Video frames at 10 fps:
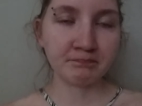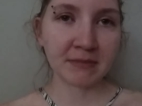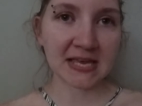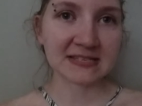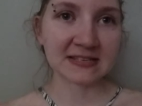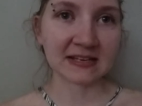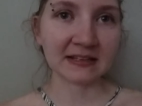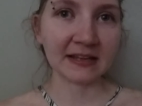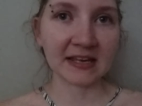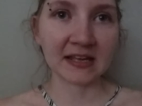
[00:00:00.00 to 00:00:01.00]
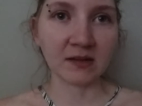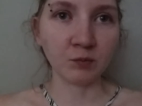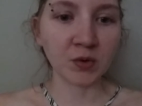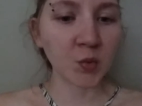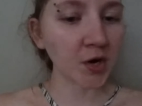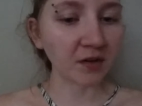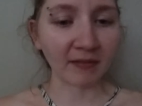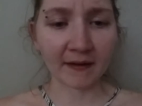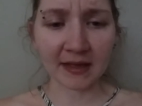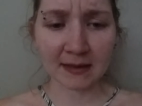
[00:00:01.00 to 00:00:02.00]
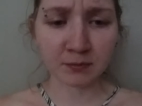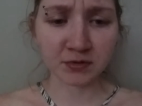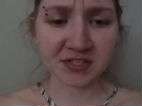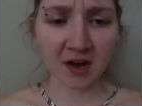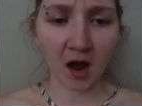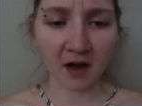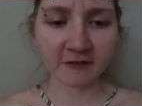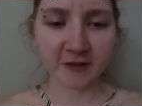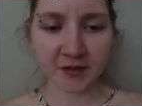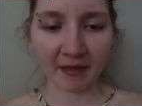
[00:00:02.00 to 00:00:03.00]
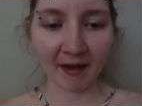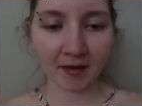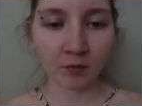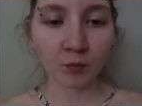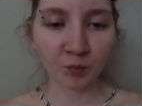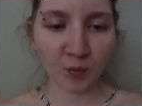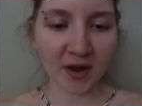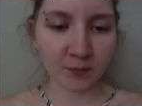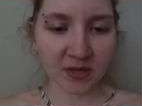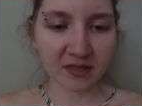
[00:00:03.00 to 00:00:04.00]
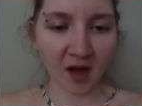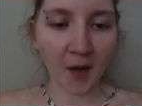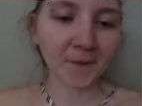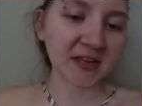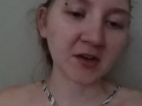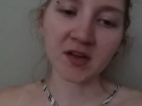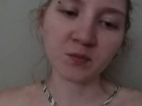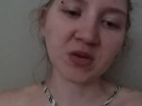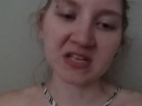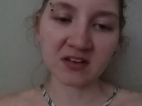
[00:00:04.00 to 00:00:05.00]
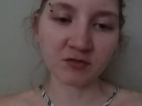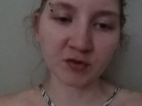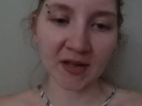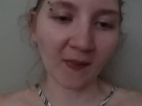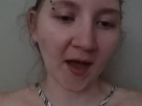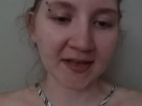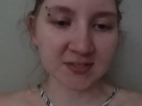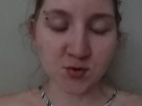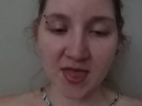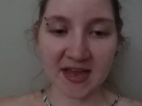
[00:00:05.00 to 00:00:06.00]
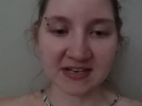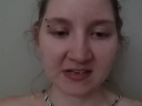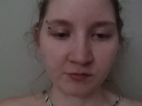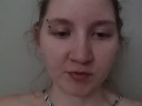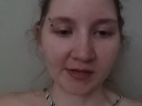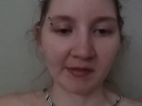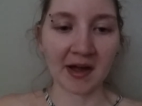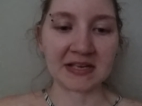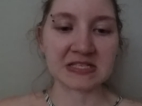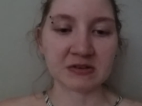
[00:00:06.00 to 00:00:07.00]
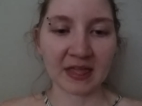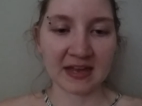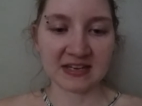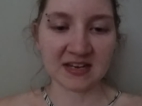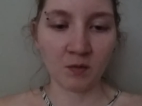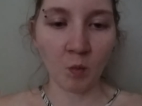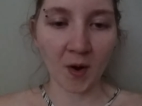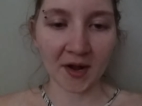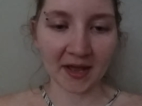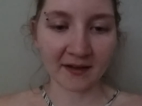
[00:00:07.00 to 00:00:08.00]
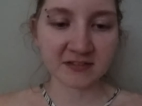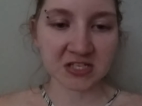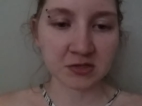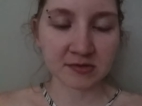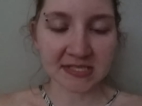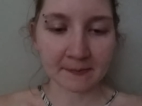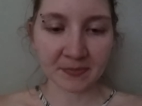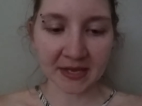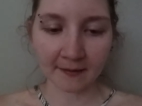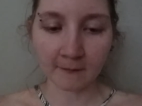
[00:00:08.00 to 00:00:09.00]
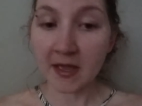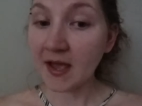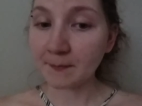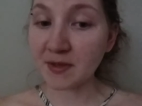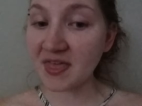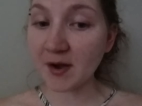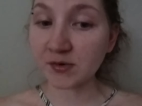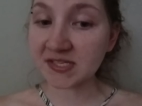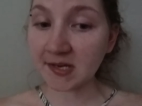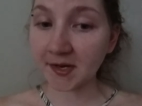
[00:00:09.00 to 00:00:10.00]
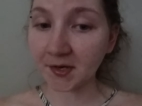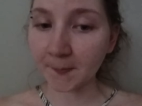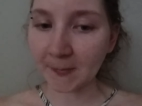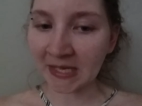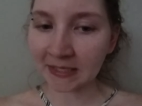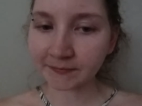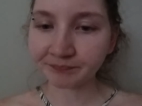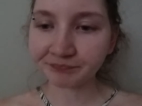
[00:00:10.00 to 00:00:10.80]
basically we weren't able to offer that when we thought we could. We didn't realize, or they didn't realize, or they didn't want to have to do something. But that was not on me.